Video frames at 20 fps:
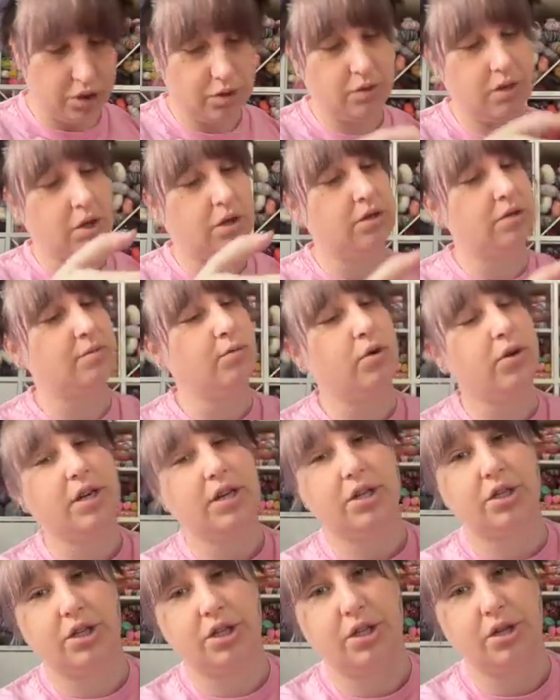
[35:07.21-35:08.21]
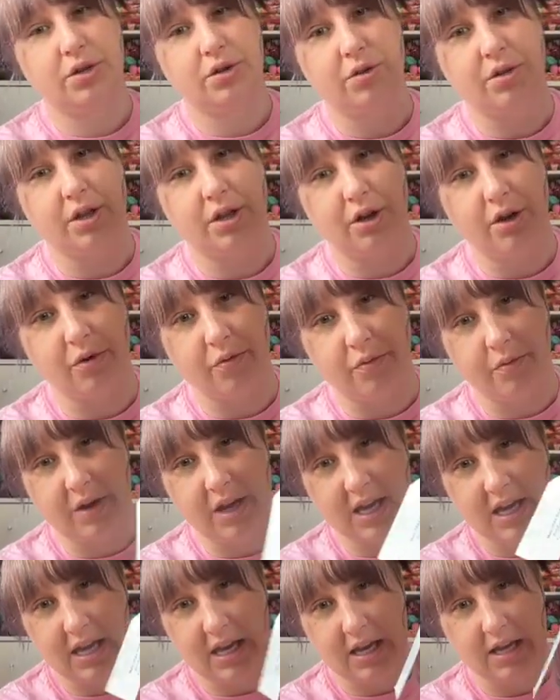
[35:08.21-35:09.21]
goes more into the
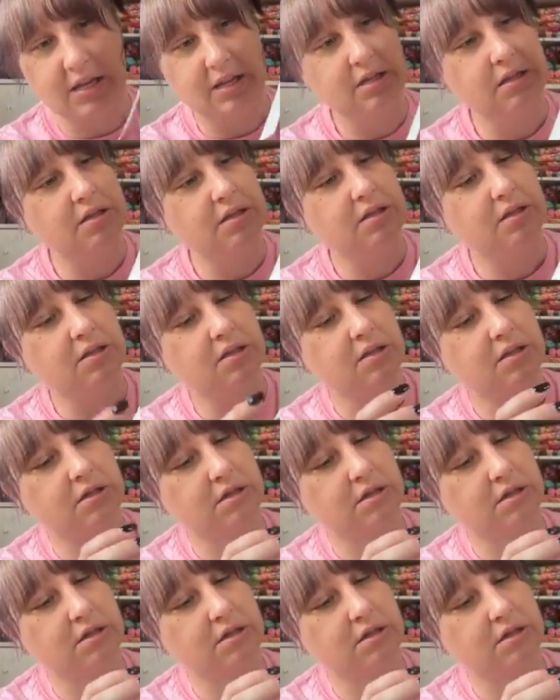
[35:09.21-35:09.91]
greens.